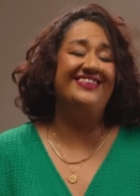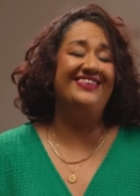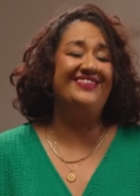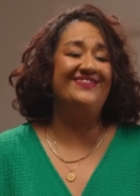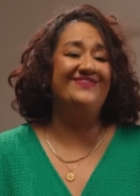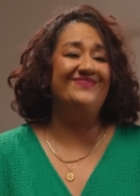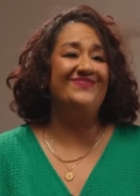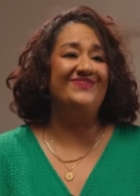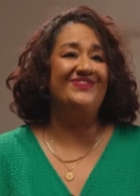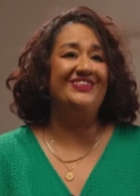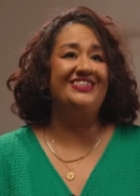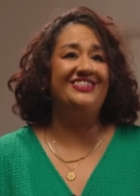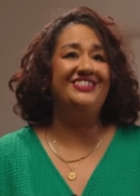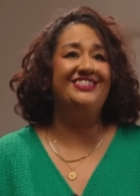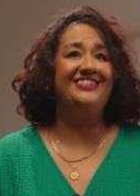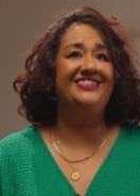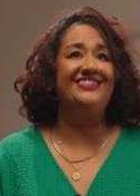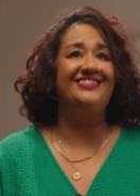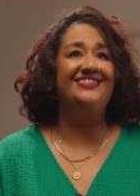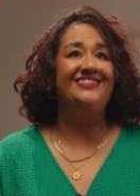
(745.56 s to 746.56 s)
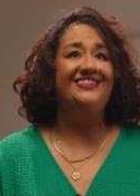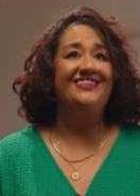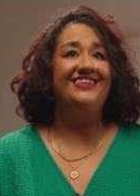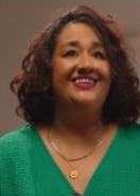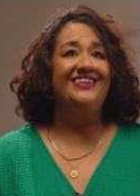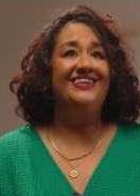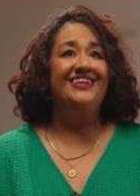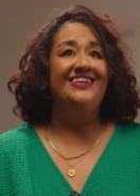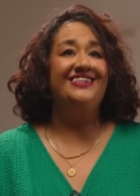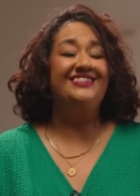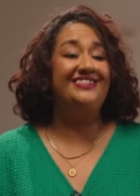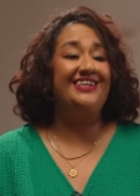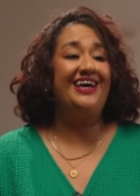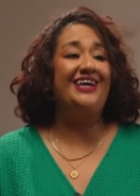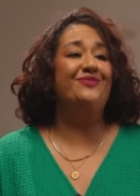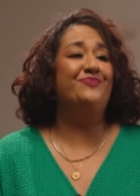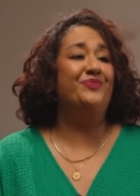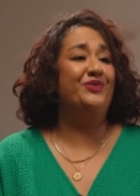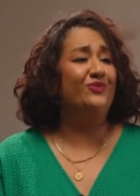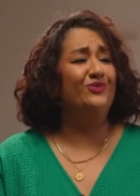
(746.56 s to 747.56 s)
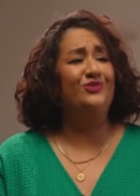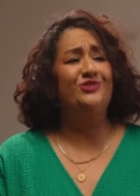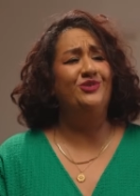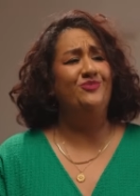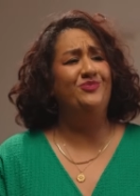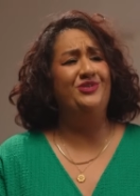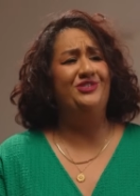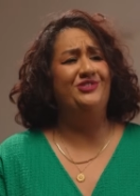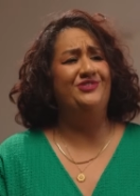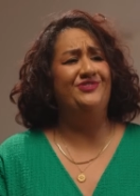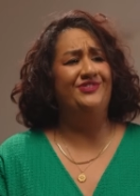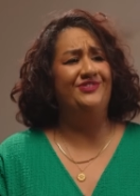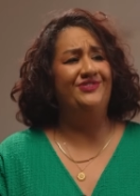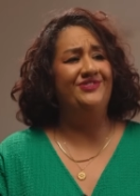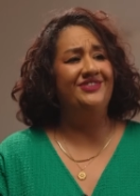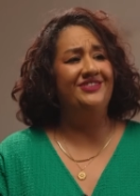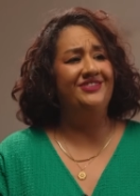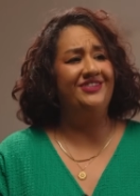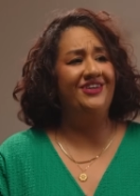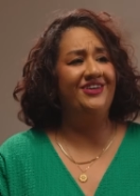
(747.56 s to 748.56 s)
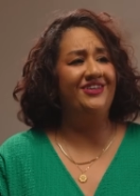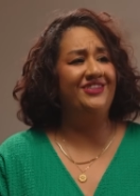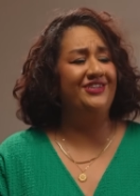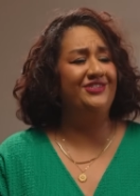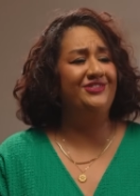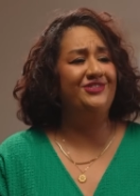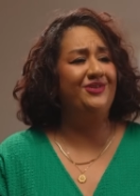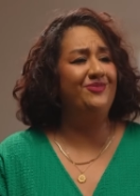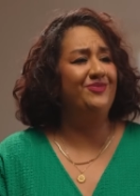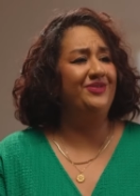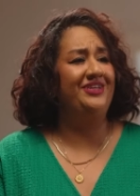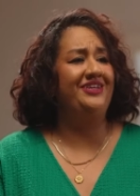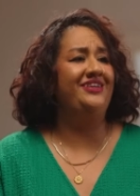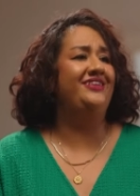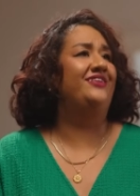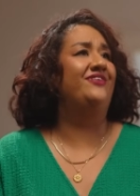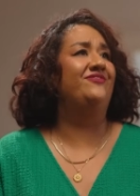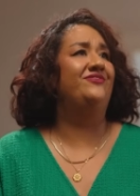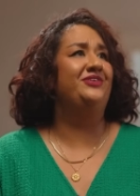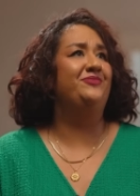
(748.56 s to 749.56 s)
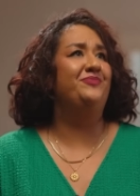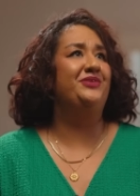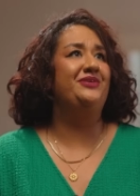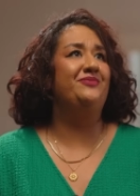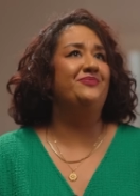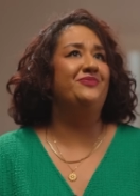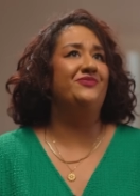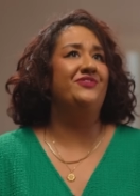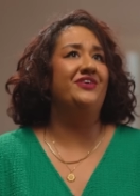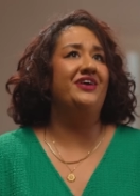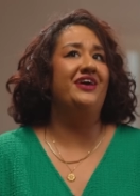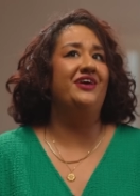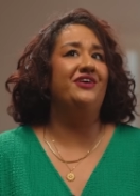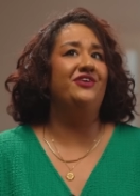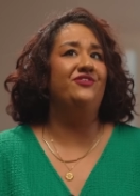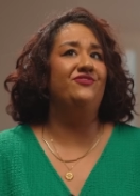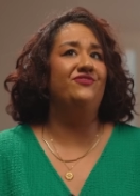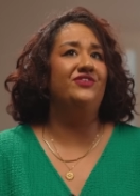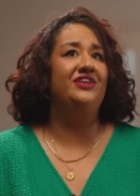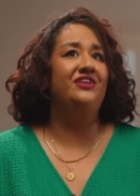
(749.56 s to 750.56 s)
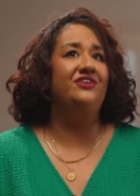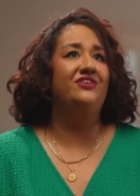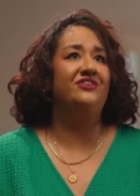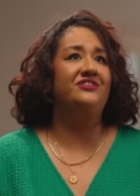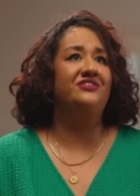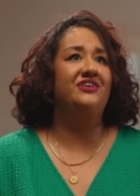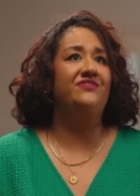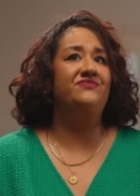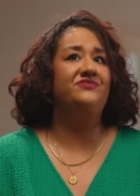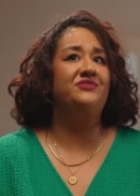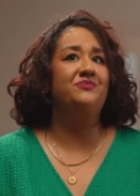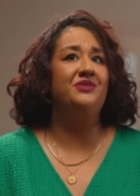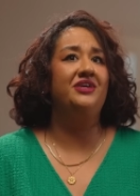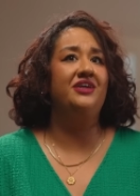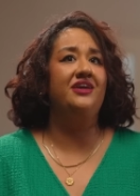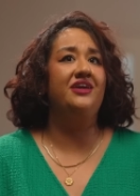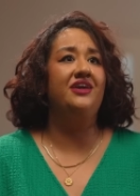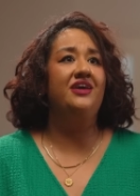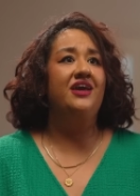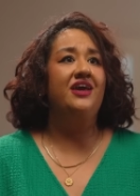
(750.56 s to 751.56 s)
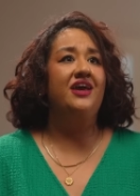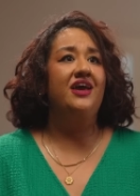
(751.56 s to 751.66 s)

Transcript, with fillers: um, which is sad but also beautiful. So there's so many lovely people there who really looked after me.